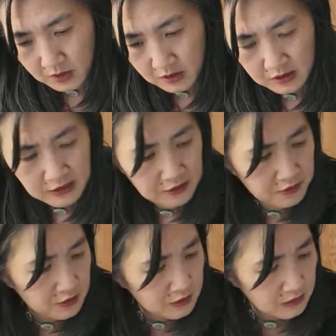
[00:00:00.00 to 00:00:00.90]
And again,
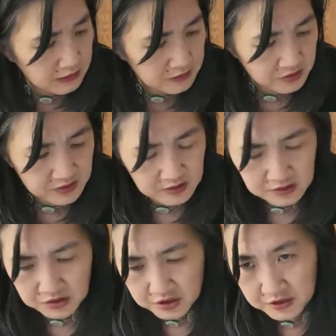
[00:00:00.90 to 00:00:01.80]
the links
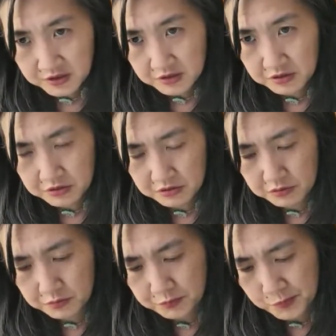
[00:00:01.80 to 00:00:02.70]
is just to,